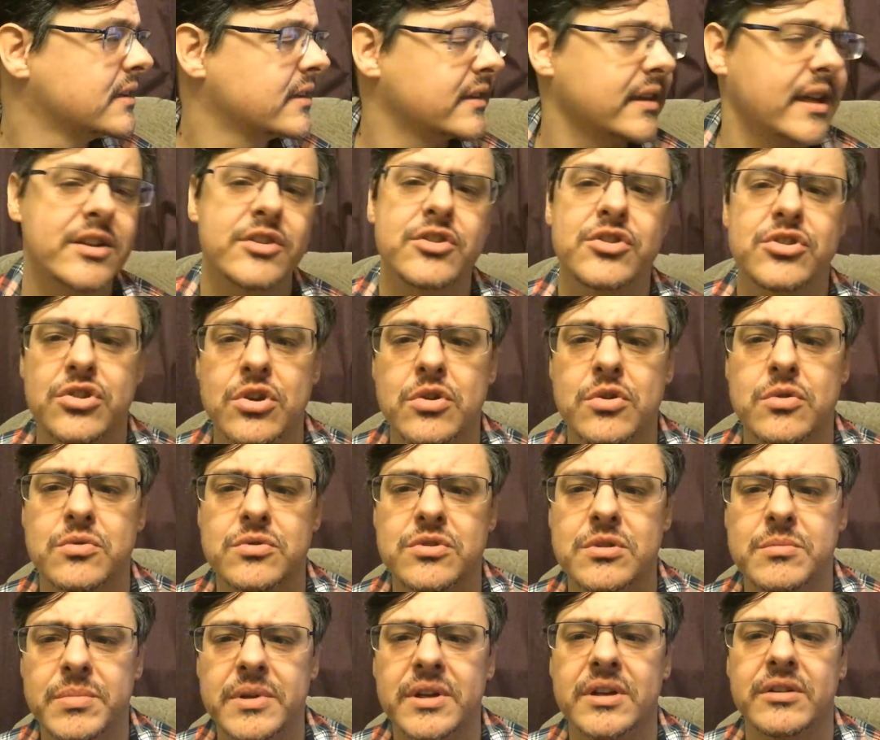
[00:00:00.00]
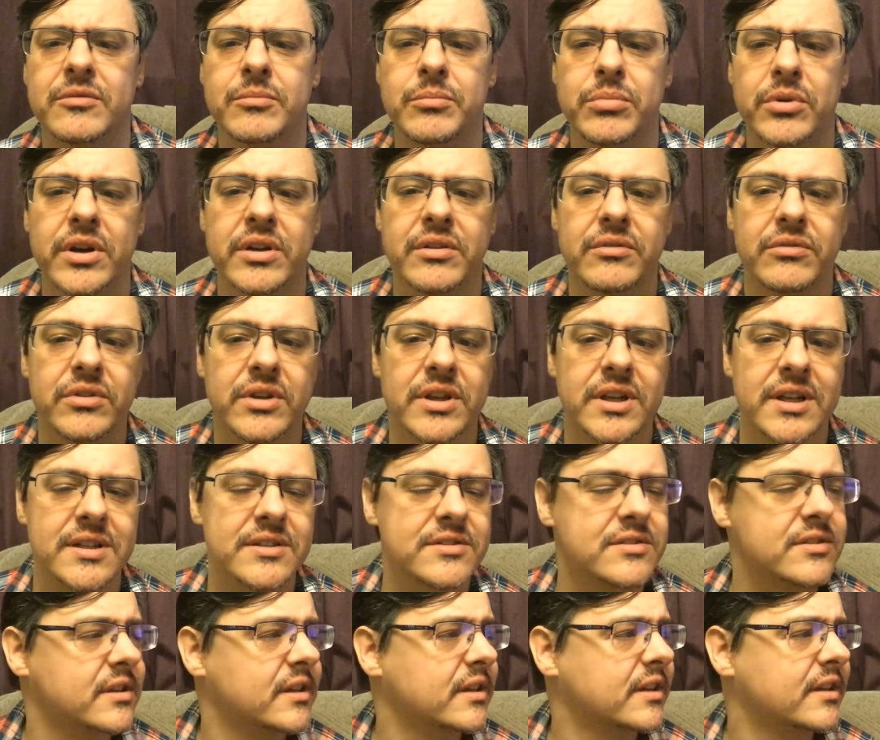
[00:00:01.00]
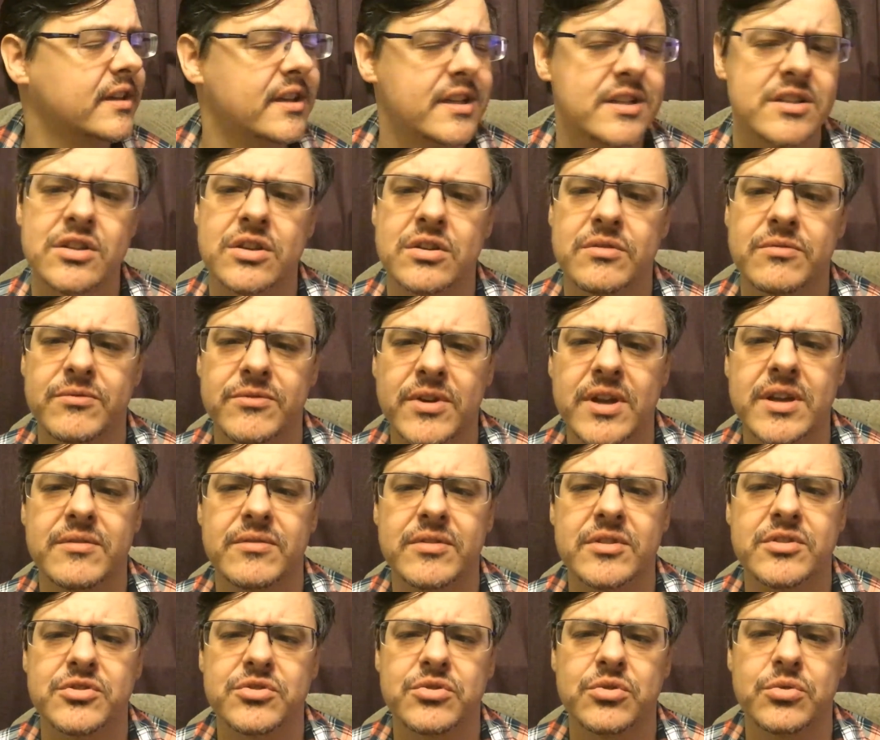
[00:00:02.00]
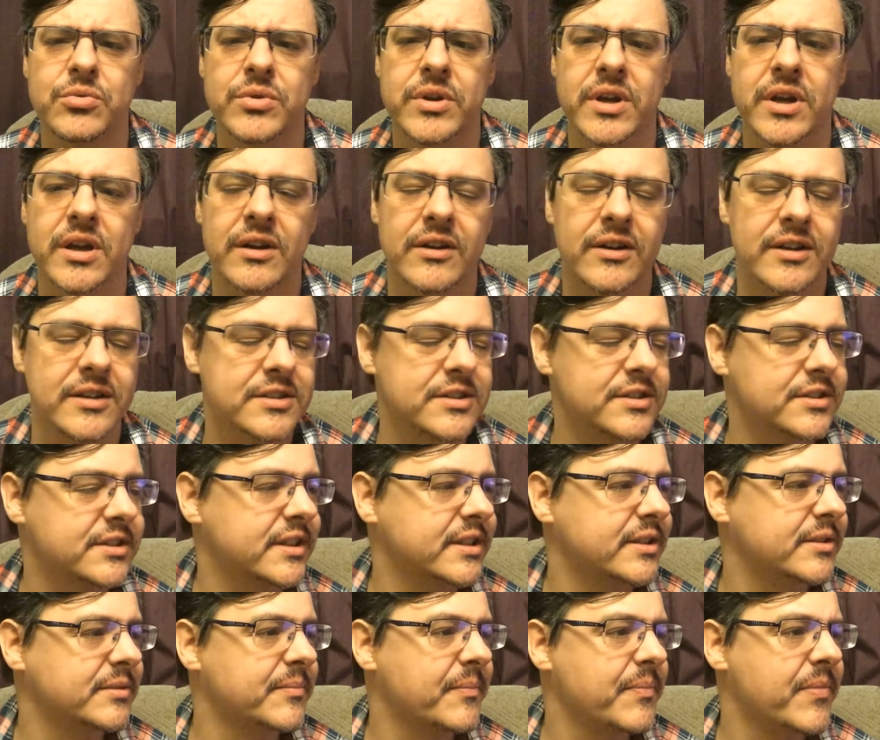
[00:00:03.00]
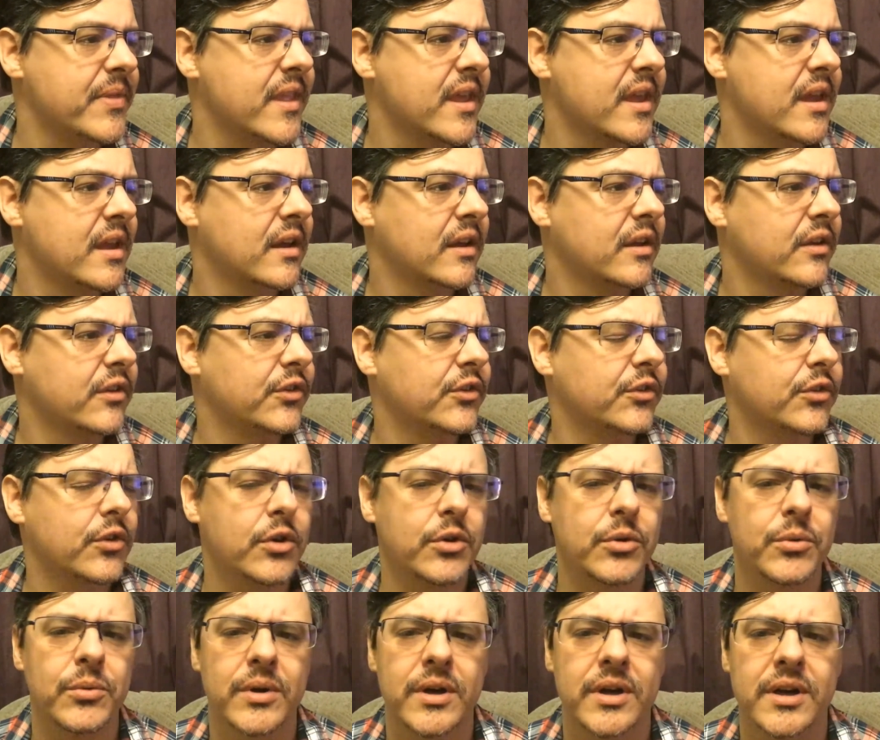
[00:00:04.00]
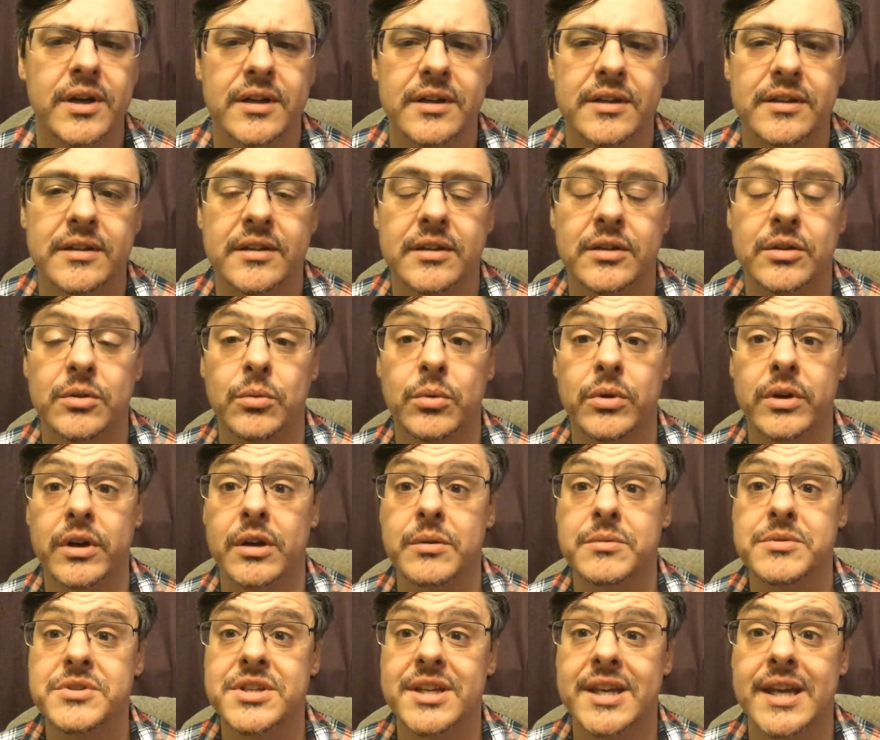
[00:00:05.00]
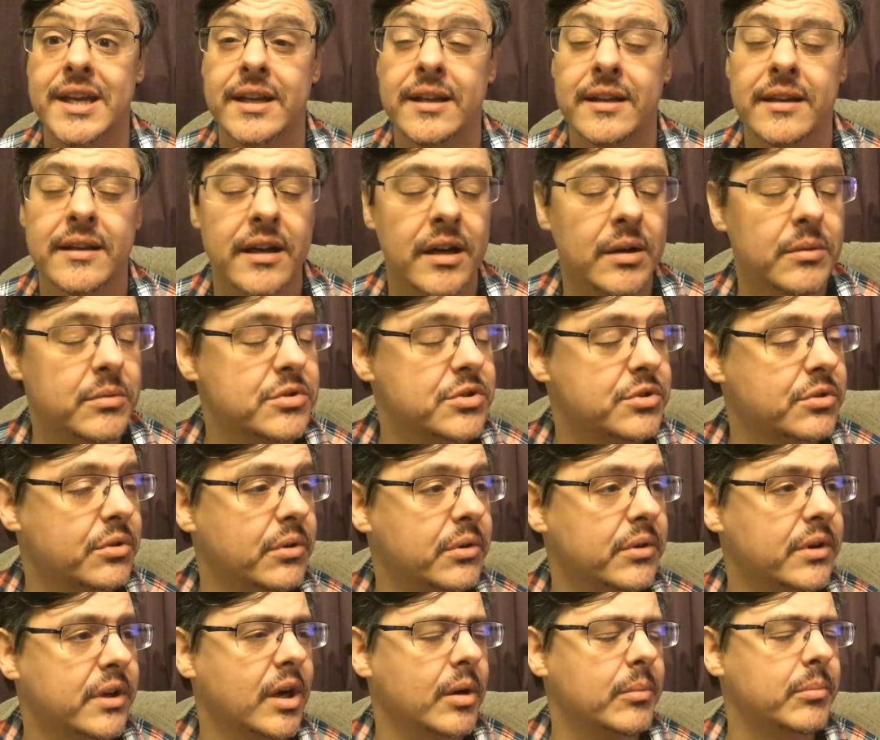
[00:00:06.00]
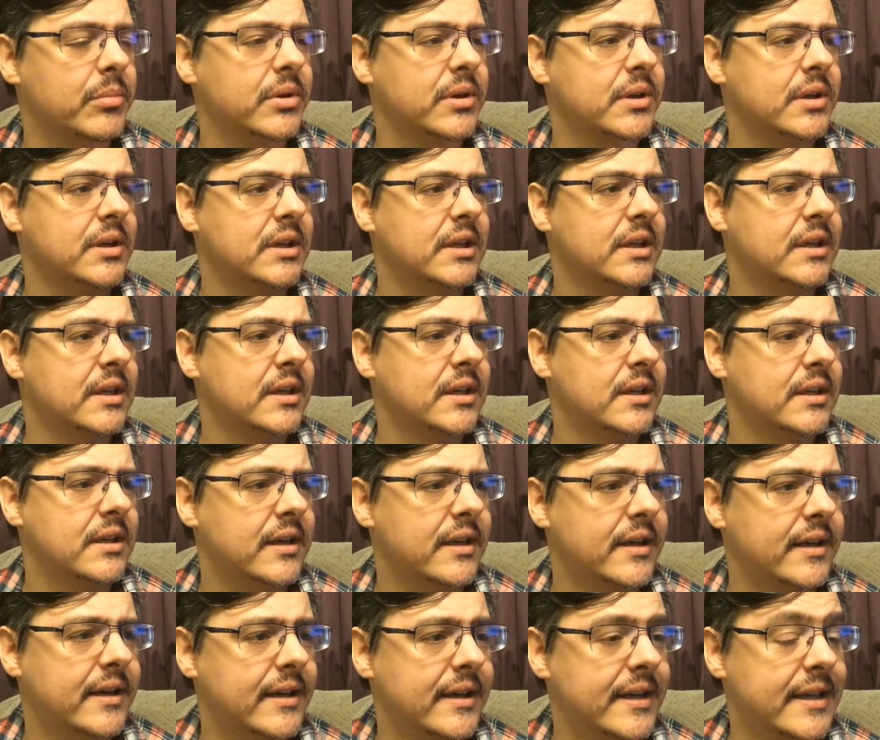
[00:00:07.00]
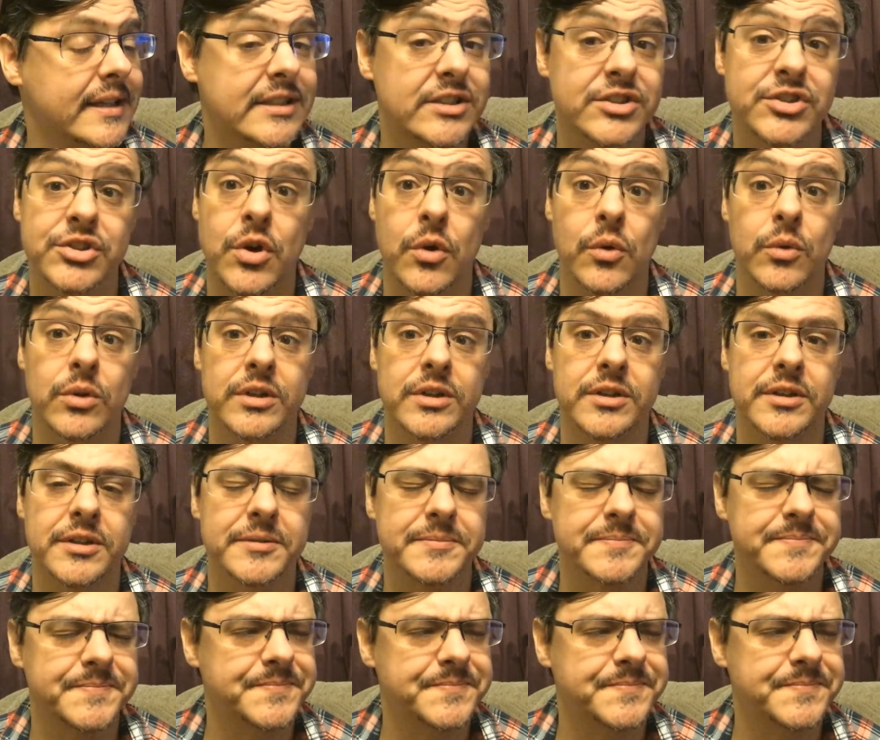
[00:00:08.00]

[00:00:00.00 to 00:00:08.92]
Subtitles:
that shows a bit of bravery, and it's a favourite story I like to tell. So when I was a kid, I was growing up in Scotland,